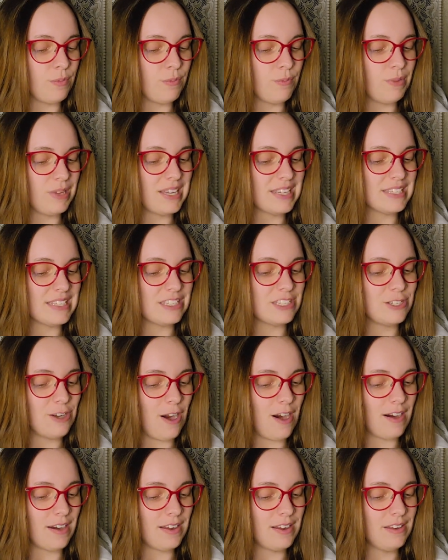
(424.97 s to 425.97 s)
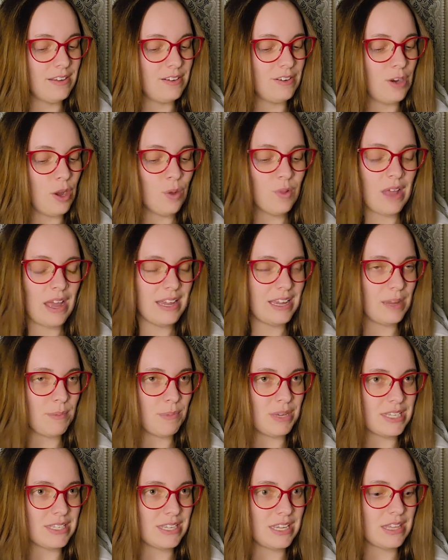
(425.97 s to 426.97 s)
because it's dark. No light can
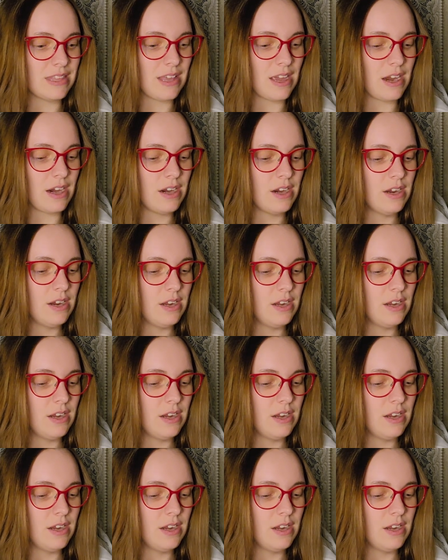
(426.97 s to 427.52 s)
be seen there.